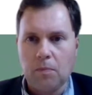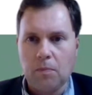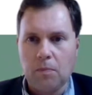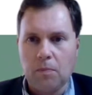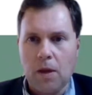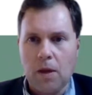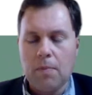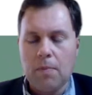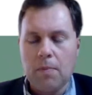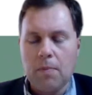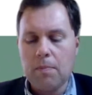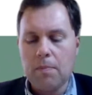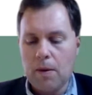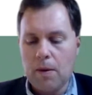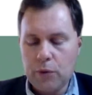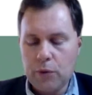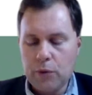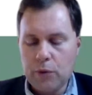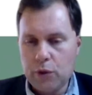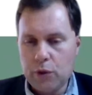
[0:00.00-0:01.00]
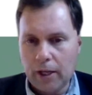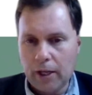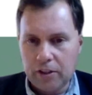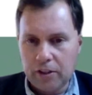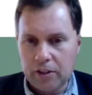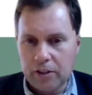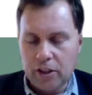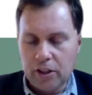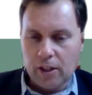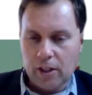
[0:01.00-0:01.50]
maybe we should actually
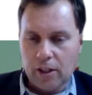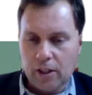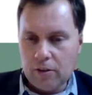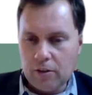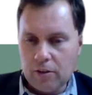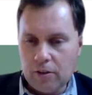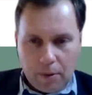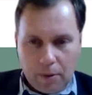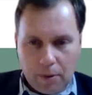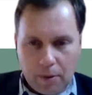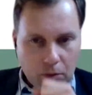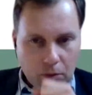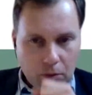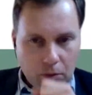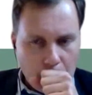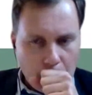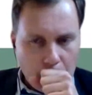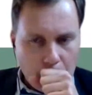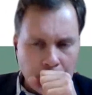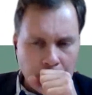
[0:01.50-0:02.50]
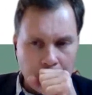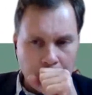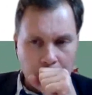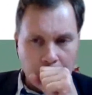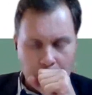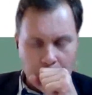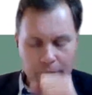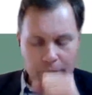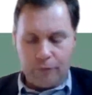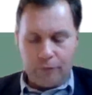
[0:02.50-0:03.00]
send an email
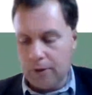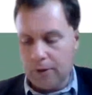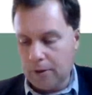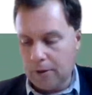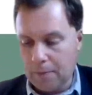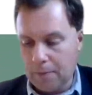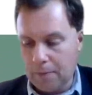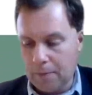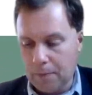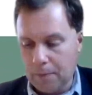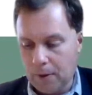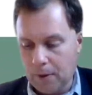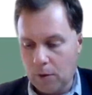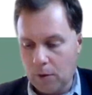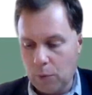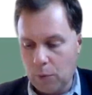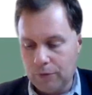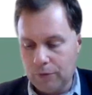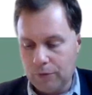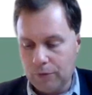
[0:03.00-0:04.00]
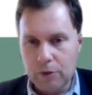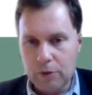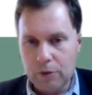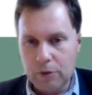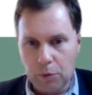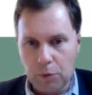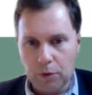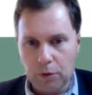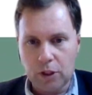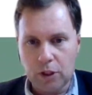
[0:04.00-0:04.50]
with that
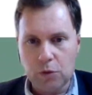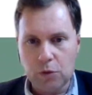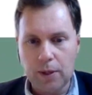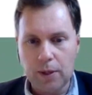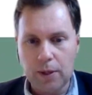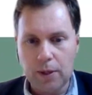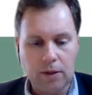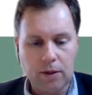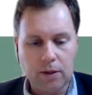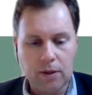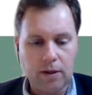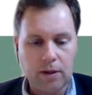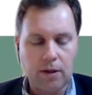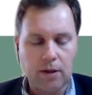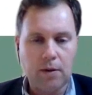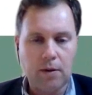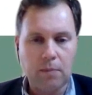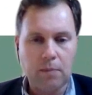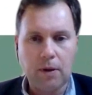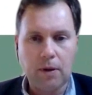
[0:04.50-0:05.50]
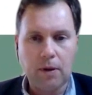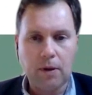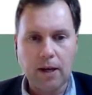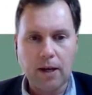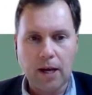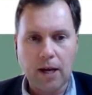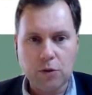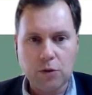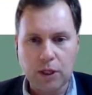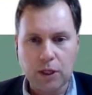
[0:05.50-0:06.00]
report as well
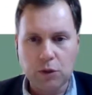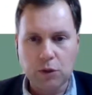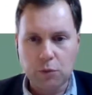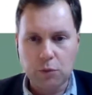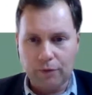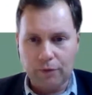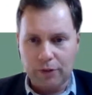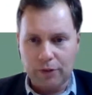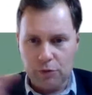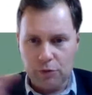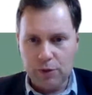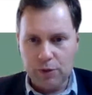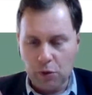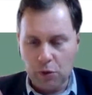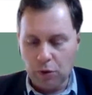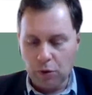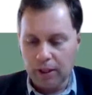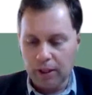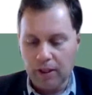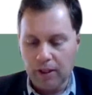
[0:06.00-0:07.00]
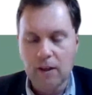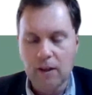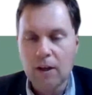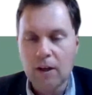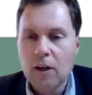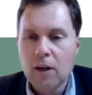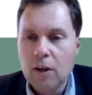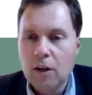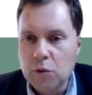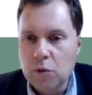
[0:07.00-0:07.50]
as with this recording
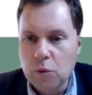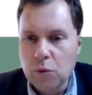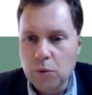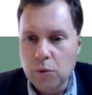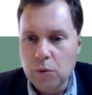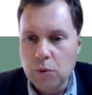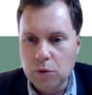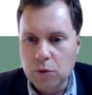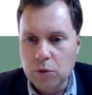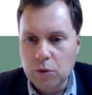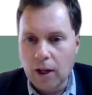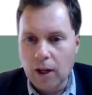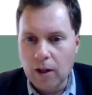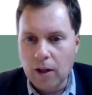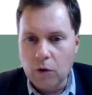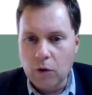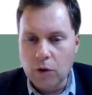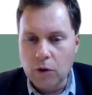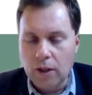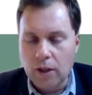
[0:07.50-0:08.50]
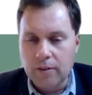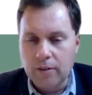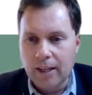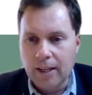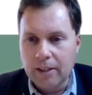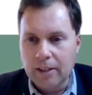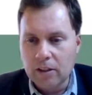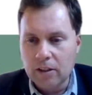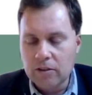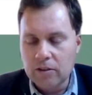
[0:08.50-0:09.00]
to all
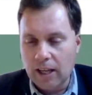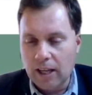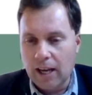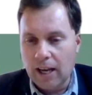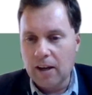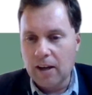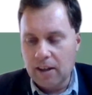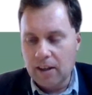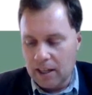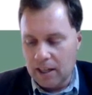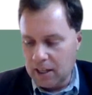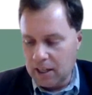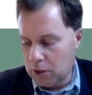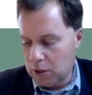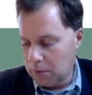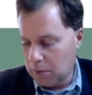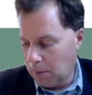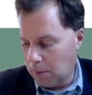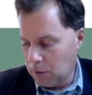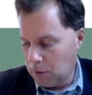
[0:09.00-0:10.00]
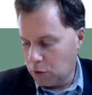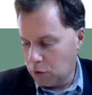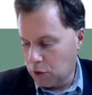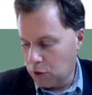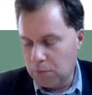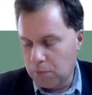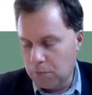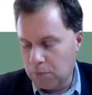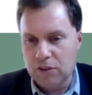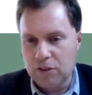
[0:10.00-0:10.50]
attendants, including maybe also
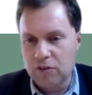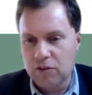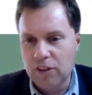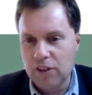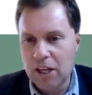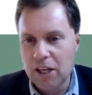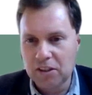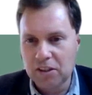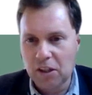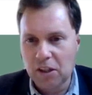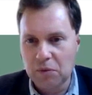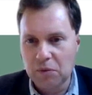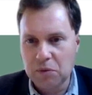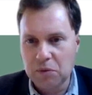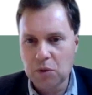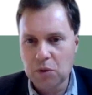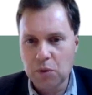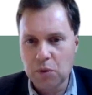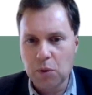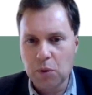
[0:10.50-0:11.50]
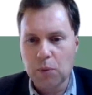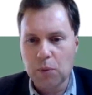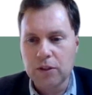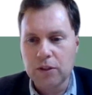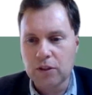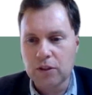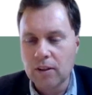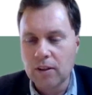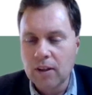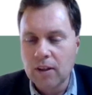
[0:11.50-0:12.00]
the presentation. That was also a
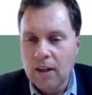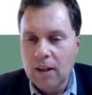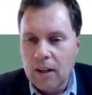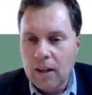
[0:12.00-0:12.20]
question.